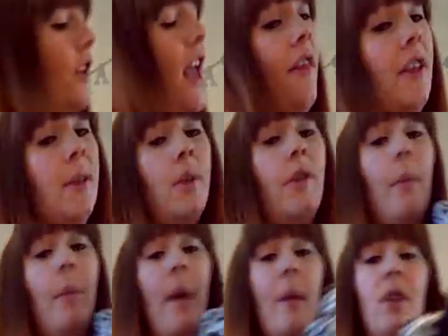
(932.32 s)
yeah, this was
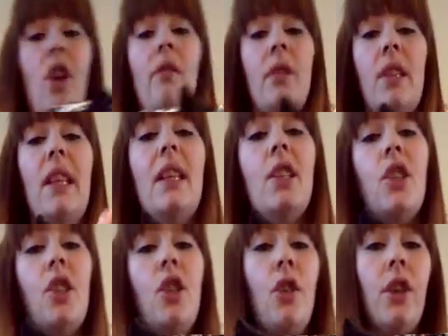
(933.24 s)
from Baby's Office and it's
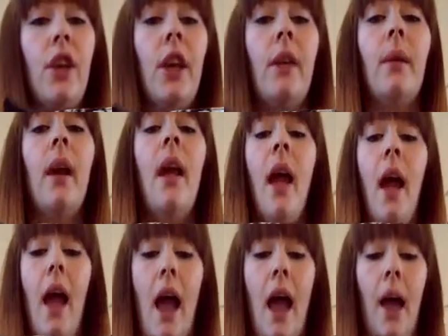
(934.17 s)
so cute.
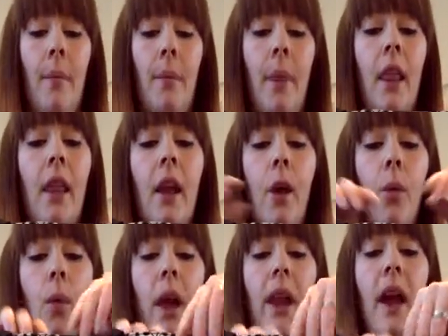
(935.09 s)

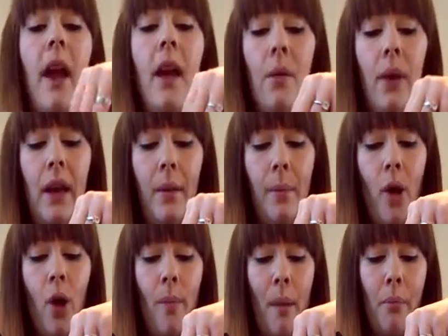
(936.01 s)
When I
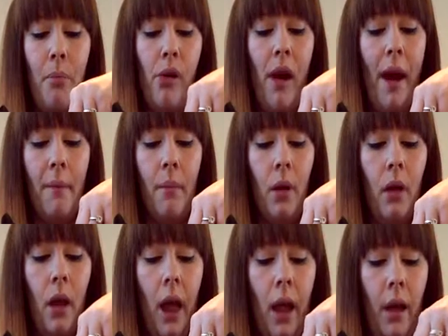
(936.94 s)
bought my pram,
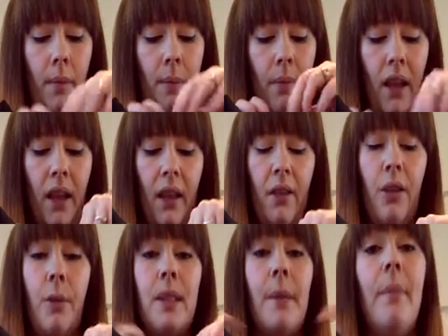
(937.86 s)

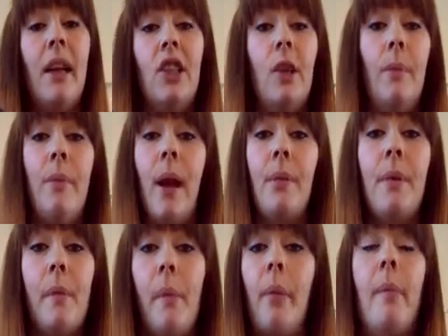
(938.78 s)
there was a matching bag
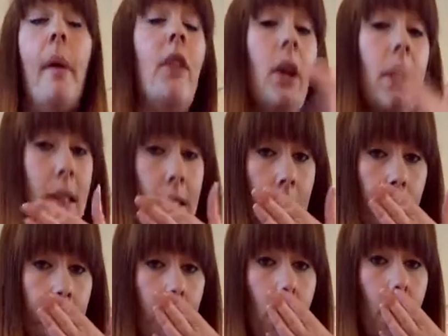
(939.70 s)
with my pram. I've got a
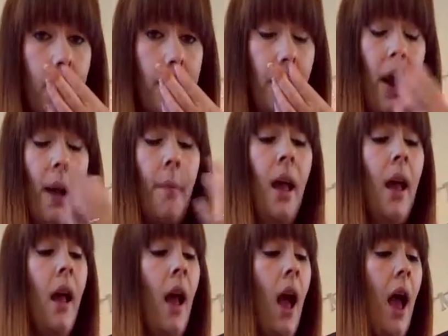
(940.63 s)
silver cross pram,
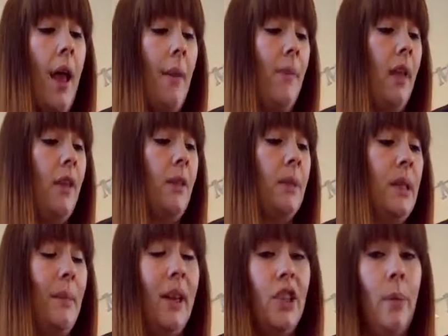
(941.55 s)
and there was
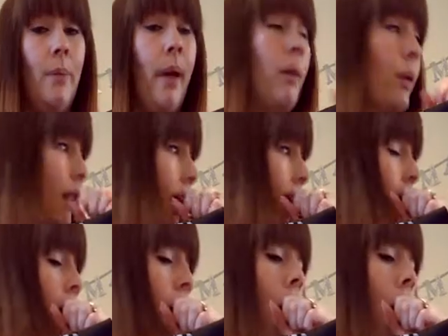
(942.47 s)
a matching bag with it.